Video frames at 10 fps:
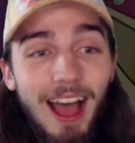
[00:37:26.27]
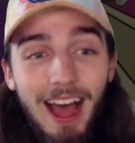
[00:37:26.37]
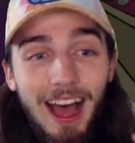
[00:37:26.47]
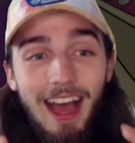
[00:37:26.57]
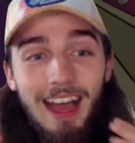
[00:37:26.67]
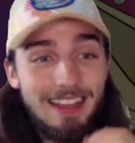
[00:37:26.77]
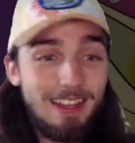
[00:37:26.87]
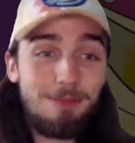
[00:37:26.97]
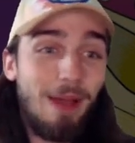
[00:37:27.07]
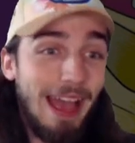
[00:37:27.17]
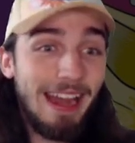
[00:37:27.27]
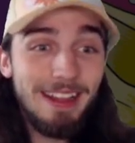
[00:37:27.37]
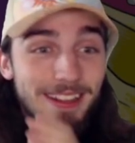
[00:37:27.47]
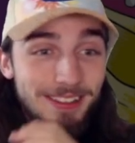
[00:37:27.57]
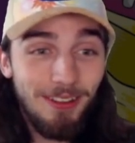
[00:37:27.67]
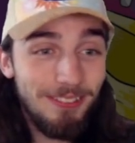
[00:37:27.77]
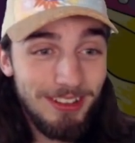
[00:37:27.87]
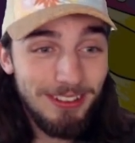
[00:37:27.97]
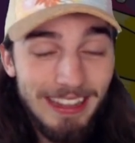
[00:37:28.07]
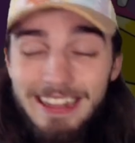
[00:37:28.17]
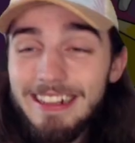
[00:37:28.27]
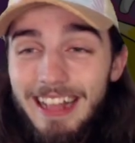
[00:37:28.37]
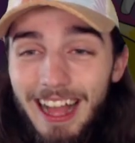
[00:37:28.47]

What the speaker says: It's bad. Don't do it.